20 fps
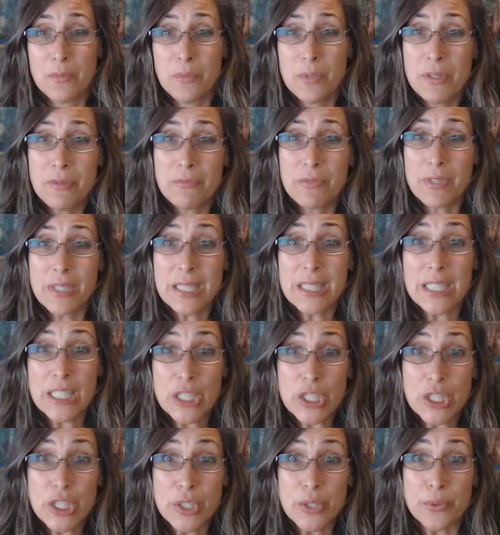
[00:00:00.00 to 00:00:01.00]
really
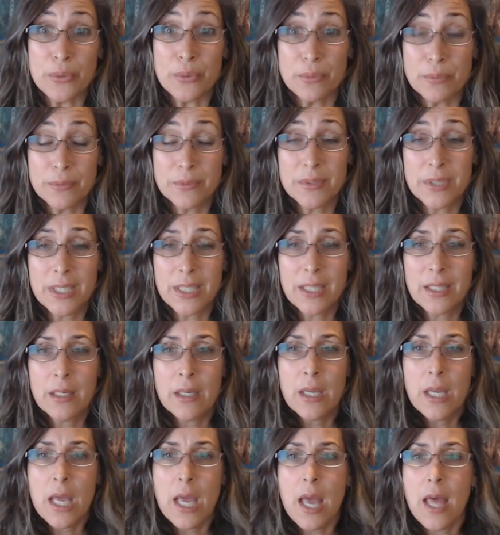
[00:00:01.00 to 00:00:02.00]
do.
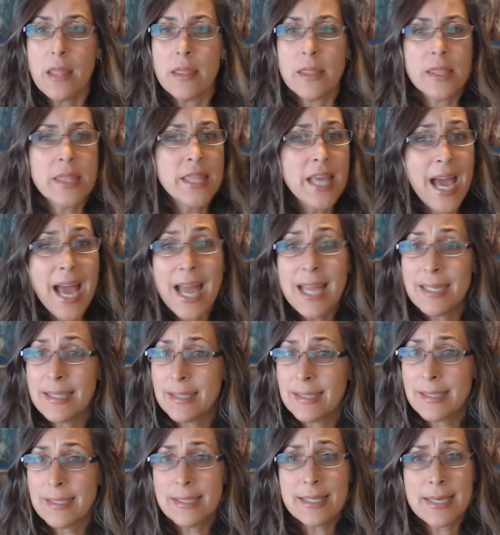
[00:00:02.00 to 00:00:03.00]
And that
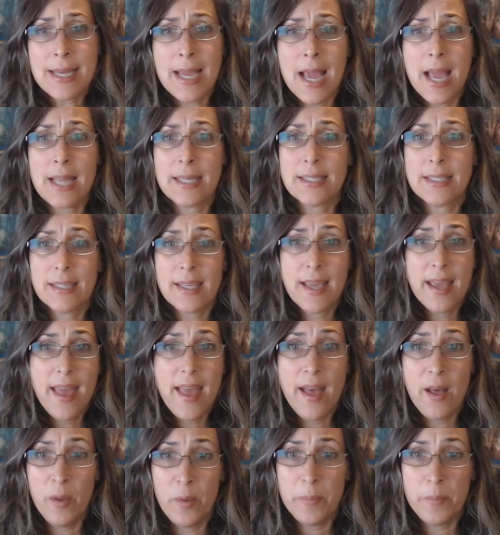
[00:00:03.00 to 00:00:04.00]
does not
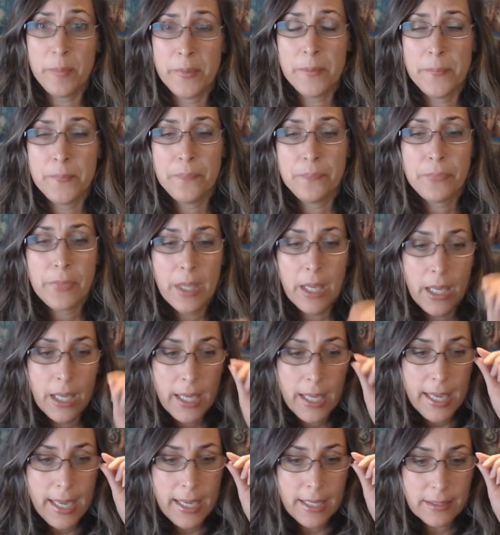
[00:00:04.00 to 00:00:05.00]
help.
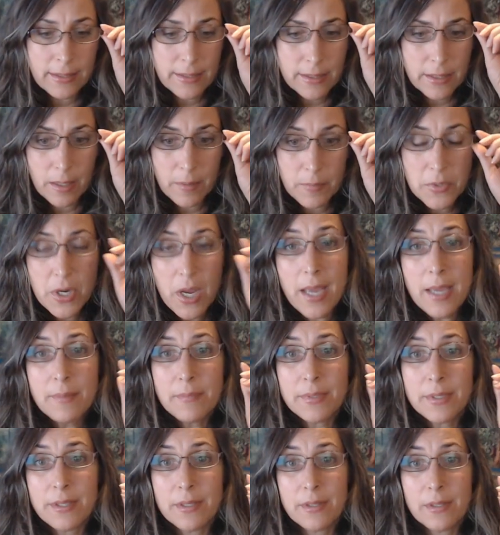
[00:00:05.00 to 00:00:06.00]
And
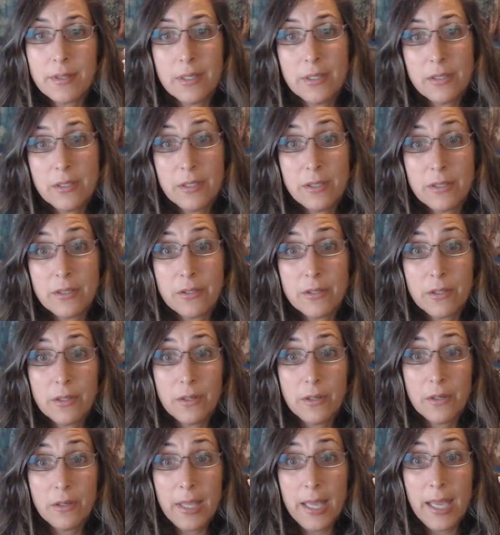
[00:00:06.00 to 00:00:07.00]
sometimes this is
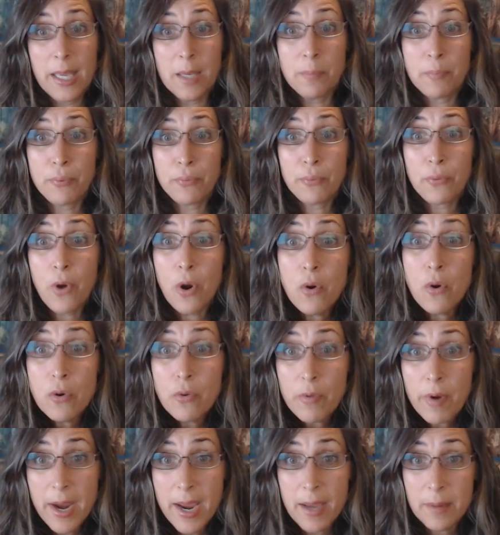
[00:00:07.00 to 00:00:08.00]
a
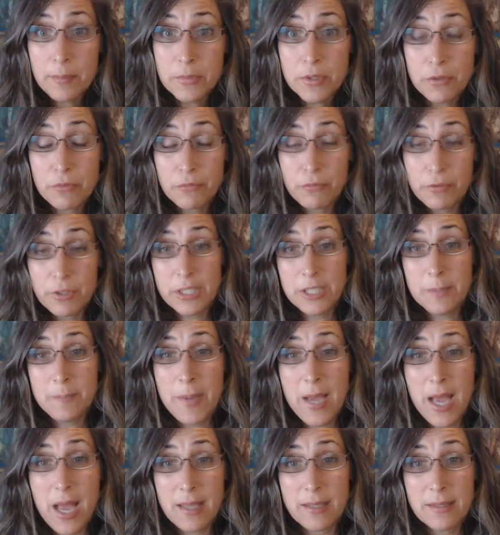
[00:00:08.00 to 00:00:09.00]
programmed
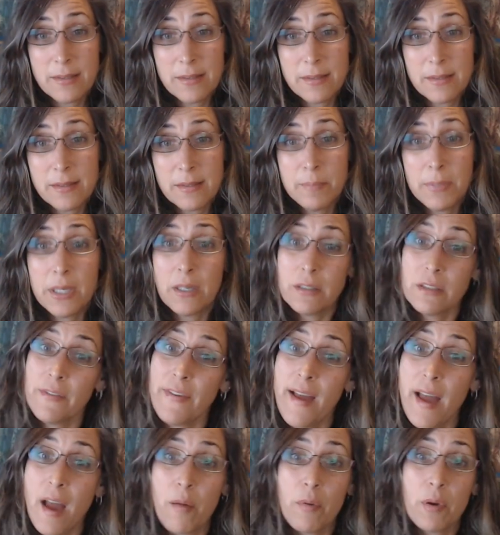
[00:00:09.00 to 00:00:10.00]
response because of
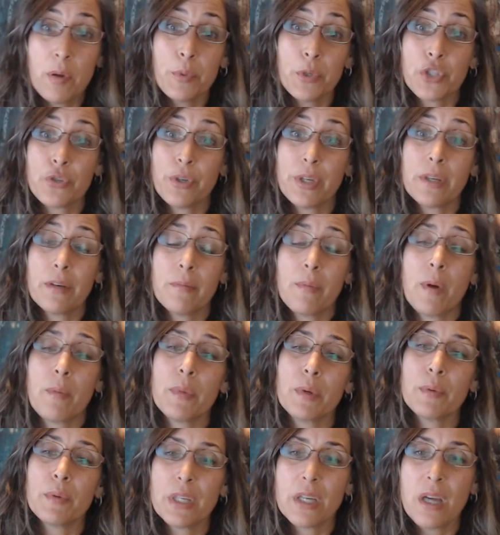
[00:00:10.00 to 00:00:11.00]
how we were treated when we
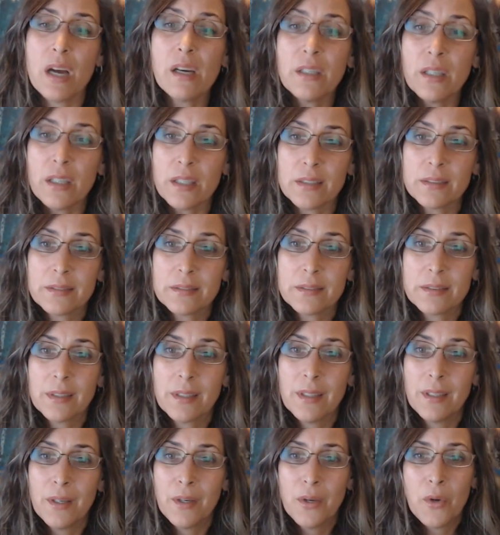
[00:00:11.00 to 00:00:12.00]
were younger,
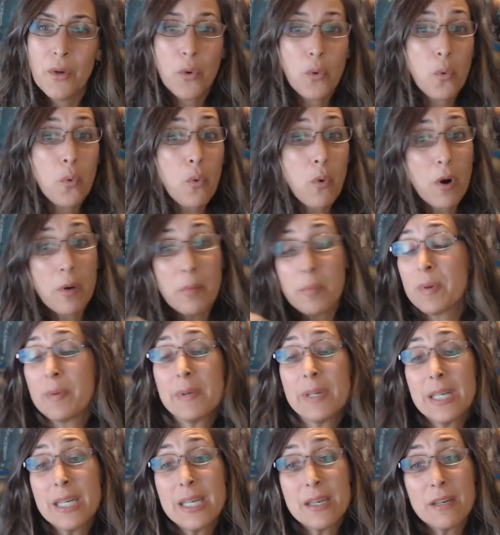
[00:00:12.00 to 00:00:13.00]
or we were
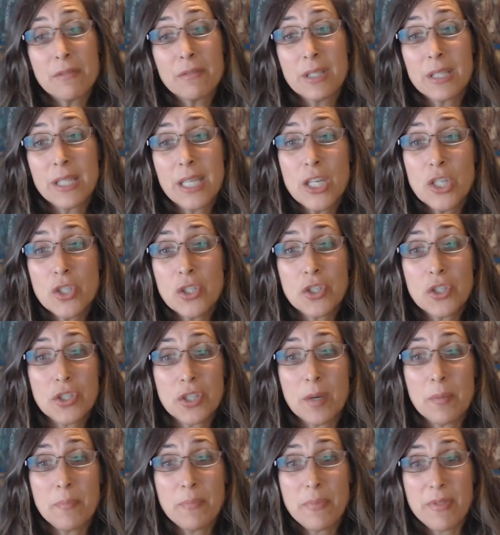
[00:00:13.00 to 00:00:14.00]
in a
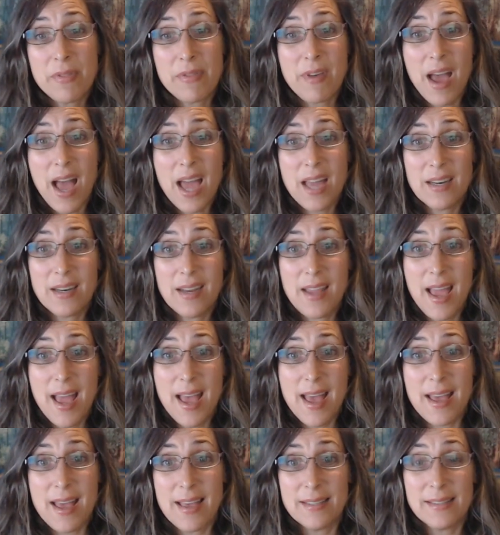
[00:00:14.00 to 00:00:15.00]
relationship that
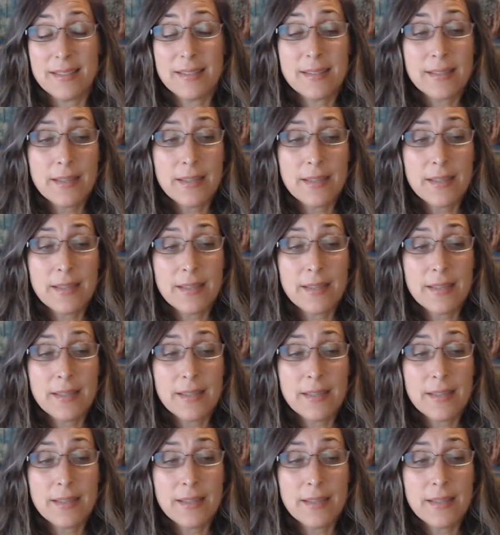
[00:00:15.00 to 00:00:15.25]
has